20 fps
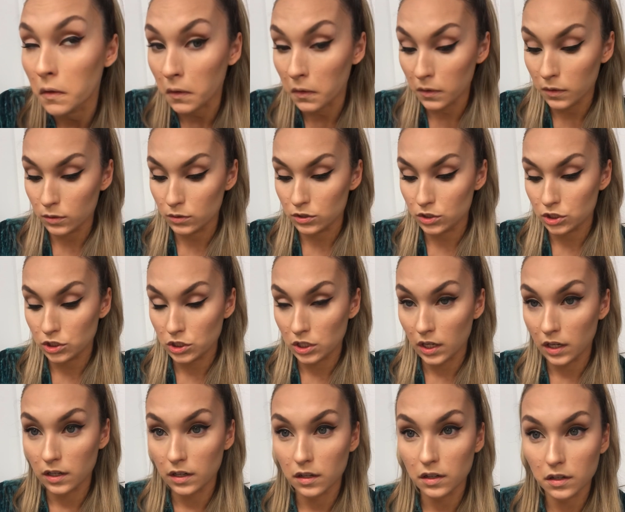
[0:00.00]
Oh
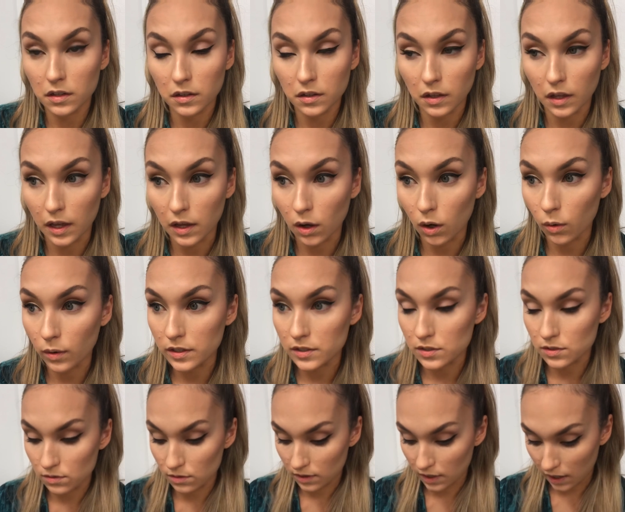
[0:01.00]
shit, I always
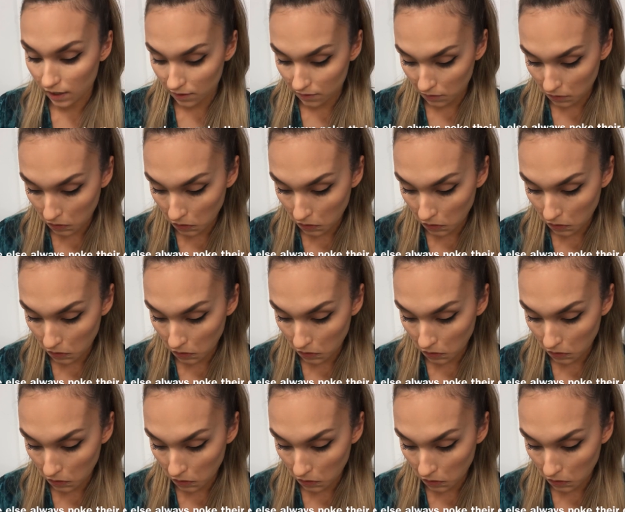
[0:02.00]
do that.